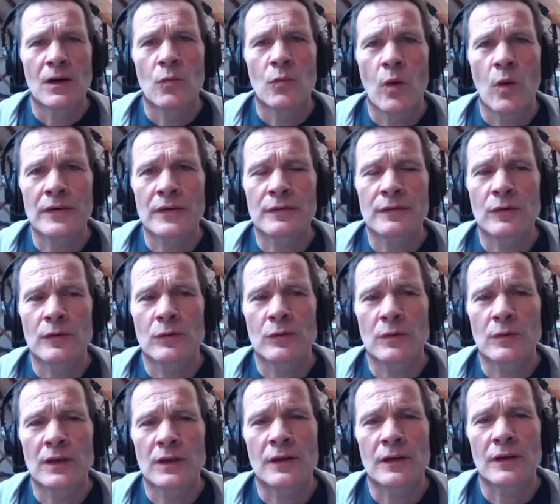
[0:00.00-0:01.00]
Wonderful.
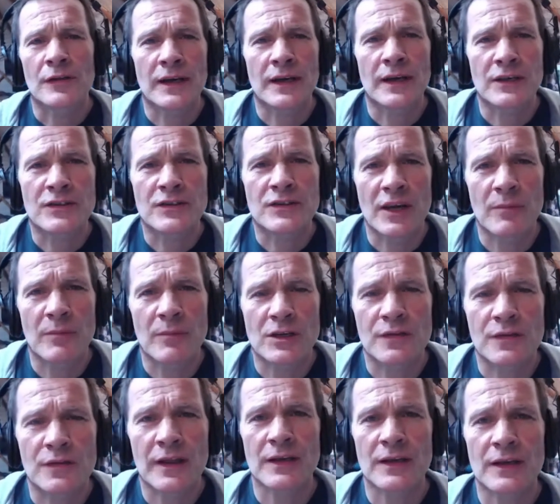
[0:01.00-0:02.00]
Well, look, thank you so
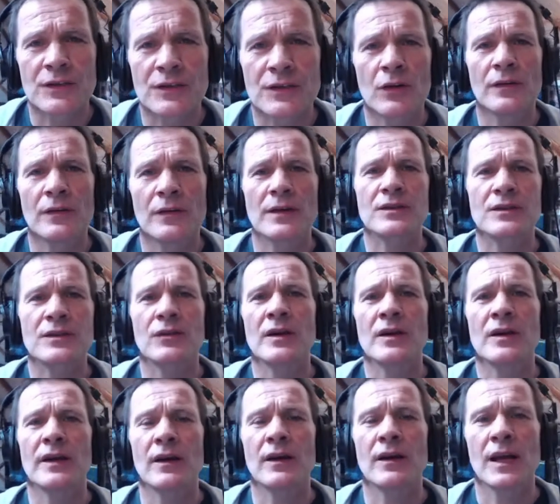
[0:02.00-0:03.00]
much for that, Don. That's
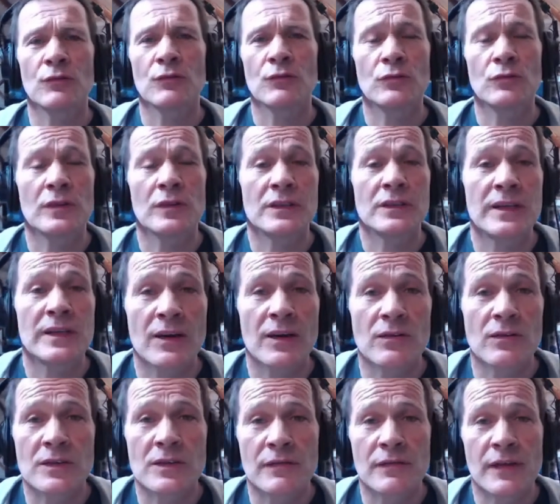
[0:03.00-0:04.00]
great. I'll have all the
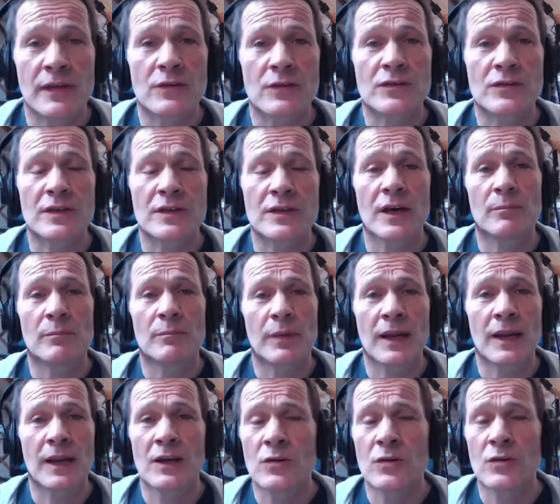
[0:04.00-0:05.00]
details of those
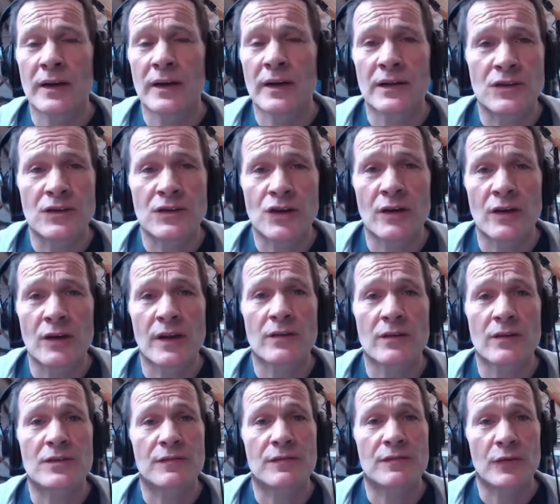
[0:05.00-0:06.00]
below and in the show
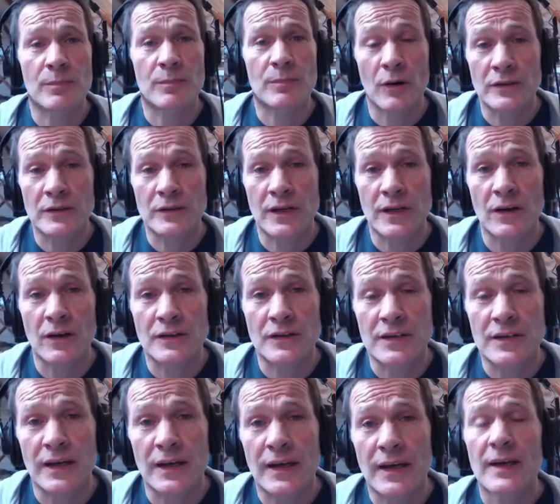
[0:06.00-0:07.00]
notes for the
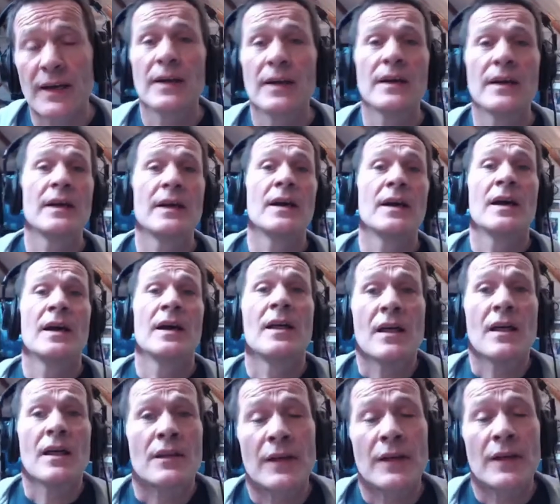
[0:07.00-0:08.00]
podcast.
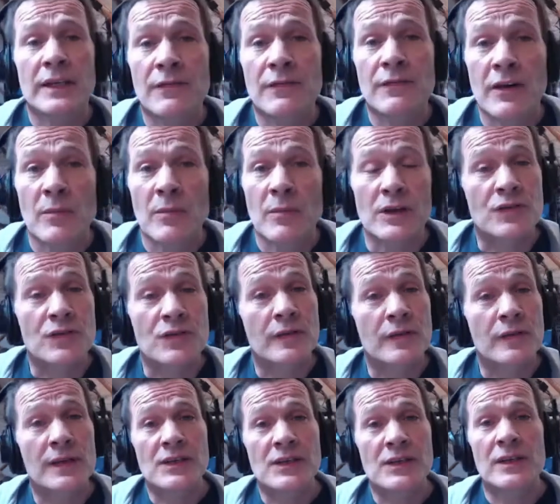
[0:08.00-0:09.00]
Thank you very much
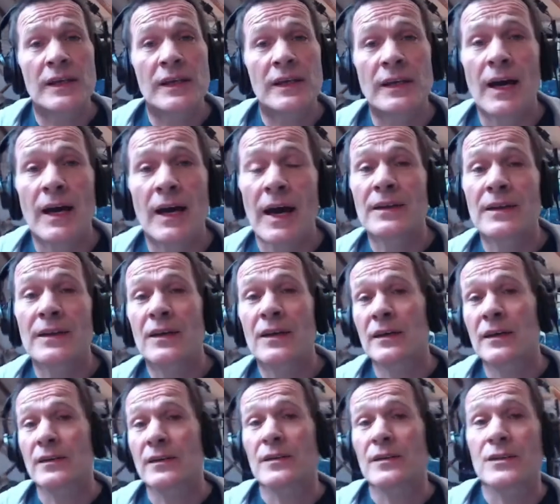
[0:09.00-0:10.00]
for listening, and
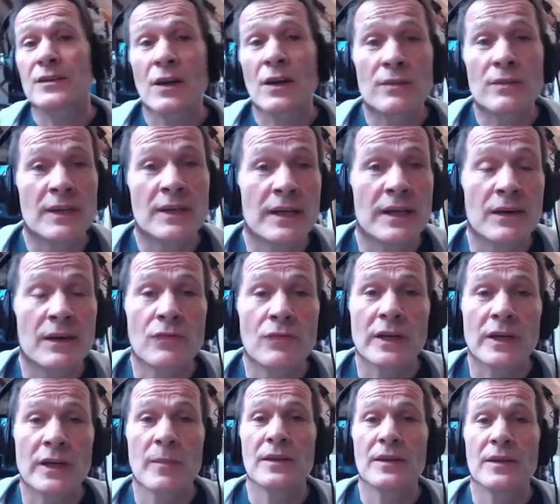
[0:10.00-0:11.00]
I totally
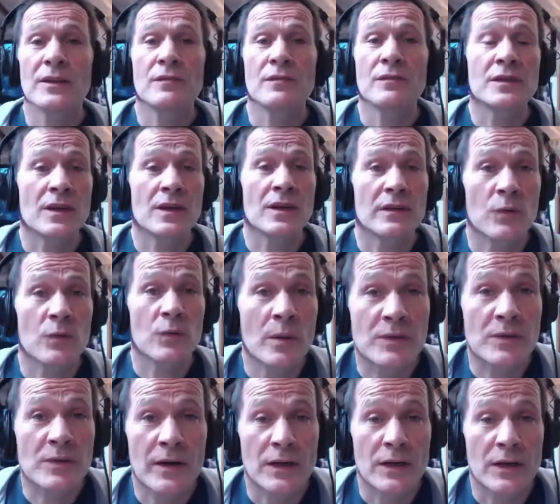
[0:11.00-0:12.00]
recommend that you visit the
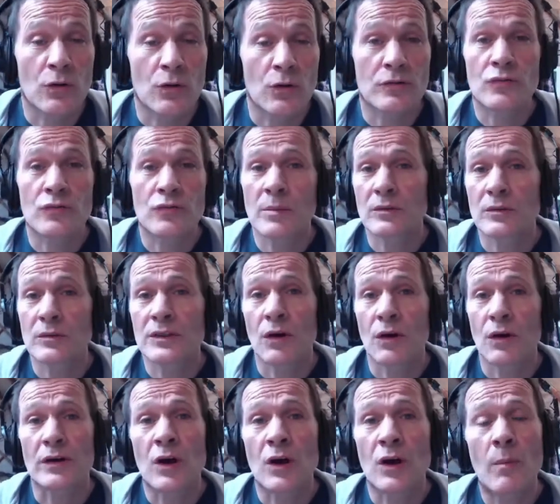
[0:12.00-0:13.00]
website
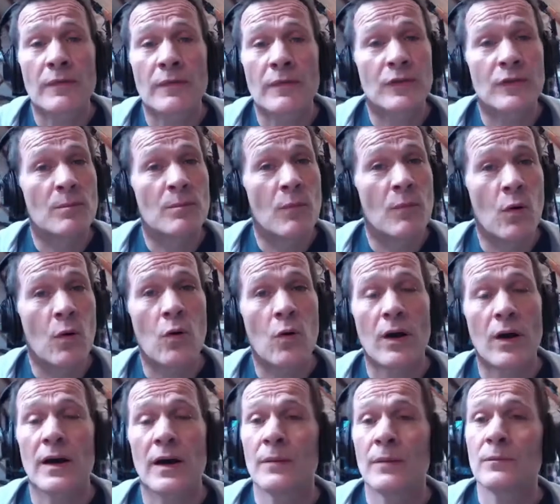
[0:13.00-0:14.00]
lawfulrebel.com for
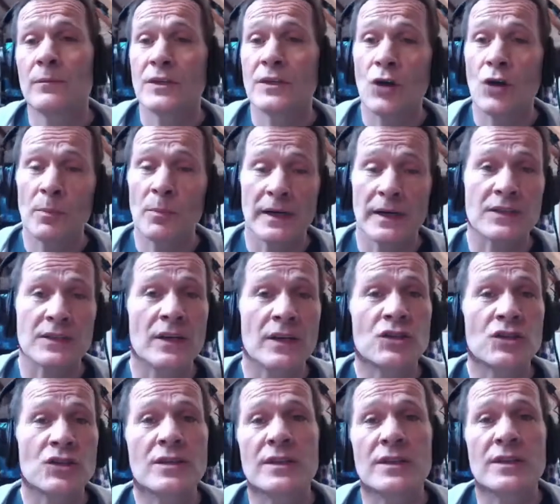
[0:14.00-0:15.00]
more topics
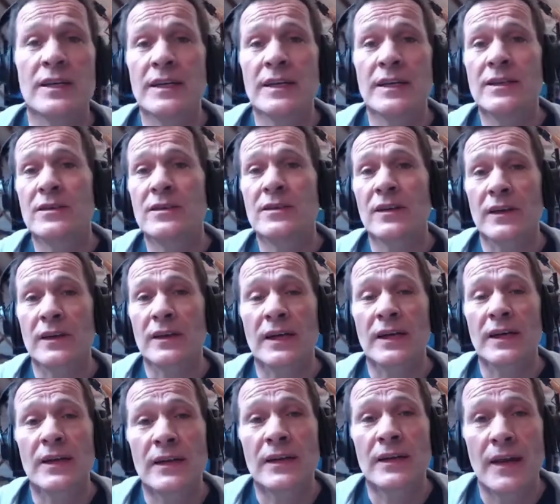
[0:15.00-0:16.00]
such as these that
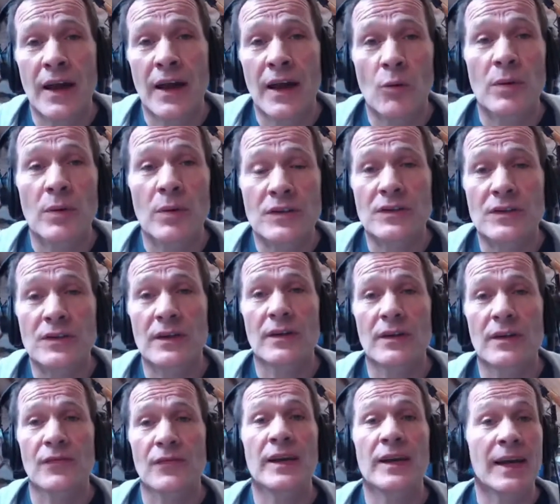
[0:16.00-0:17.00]
can help us
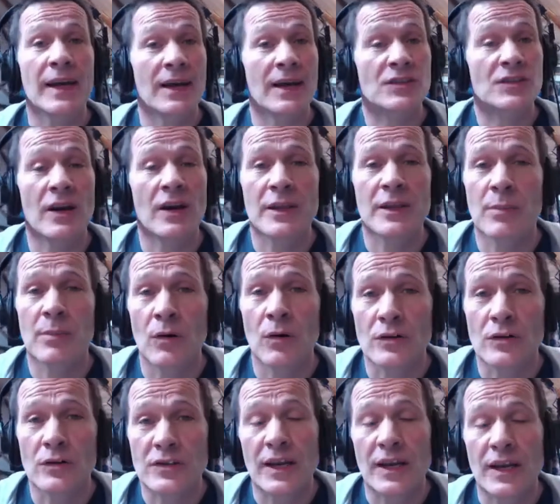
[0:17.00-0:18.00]
think outside the
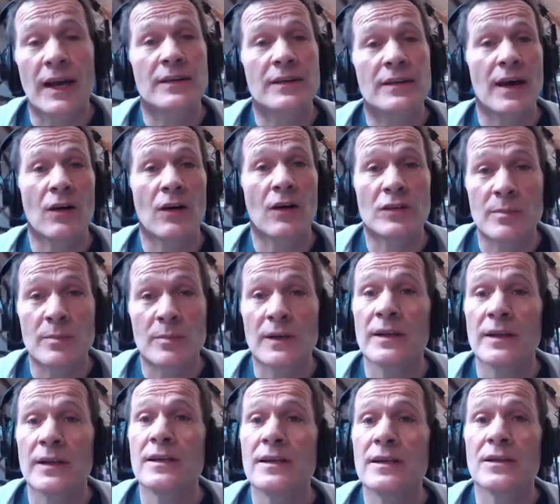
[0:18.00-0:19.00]
box and
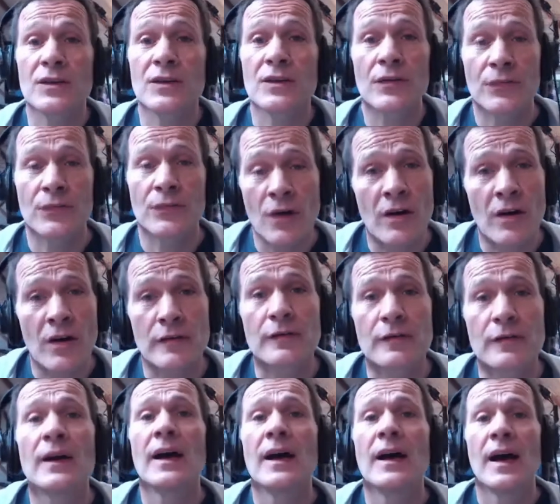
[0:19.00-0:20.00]
ultimately to
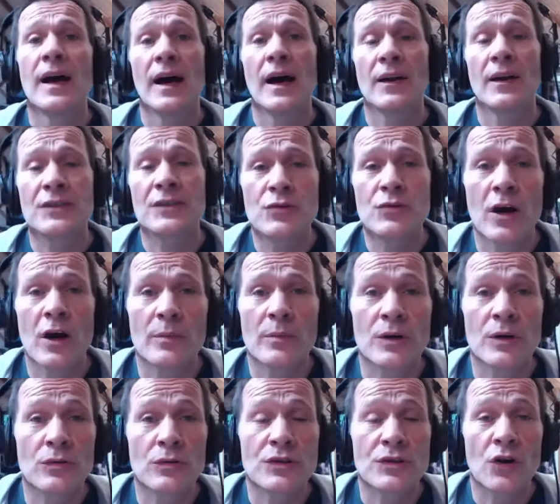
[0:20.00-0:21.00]
thrive. And I do hope
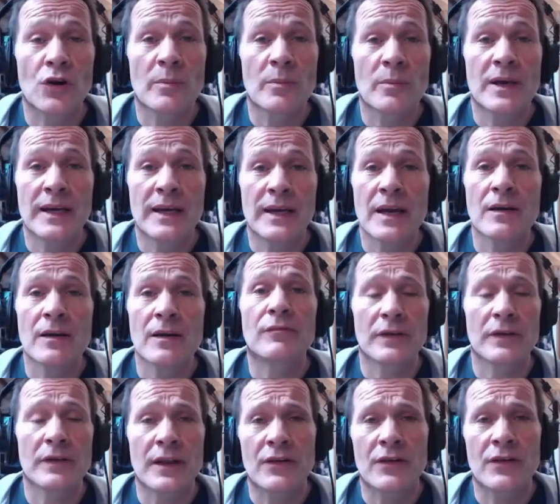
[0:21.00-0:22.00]
you'll join me again
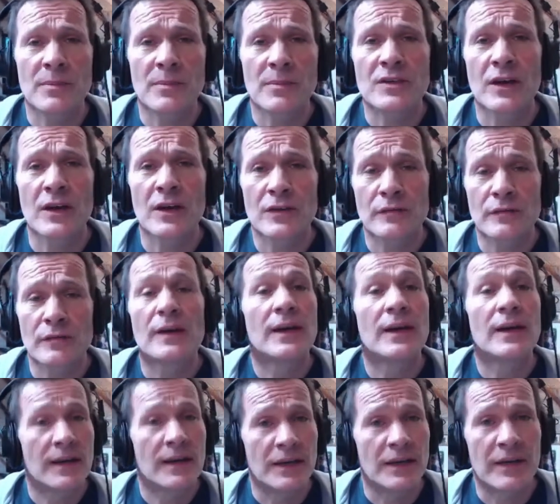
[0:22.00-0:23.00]
for another episode of
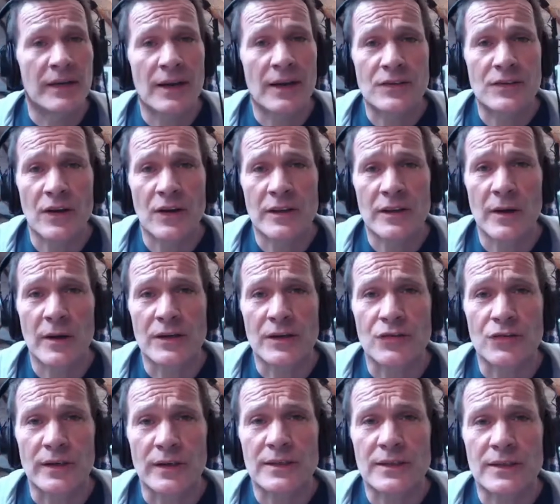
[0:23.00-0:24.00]
Living Outside the
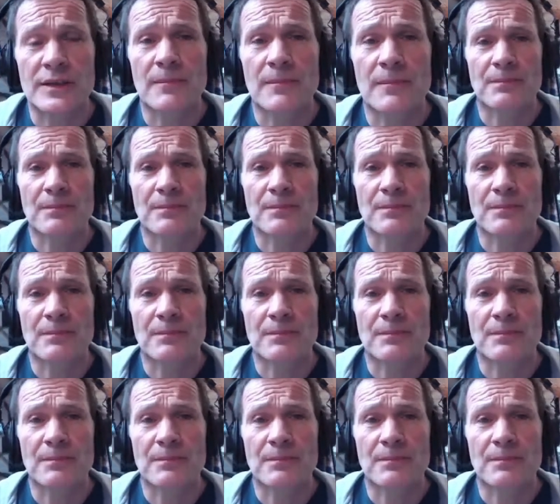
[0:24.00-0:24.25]
Matrix.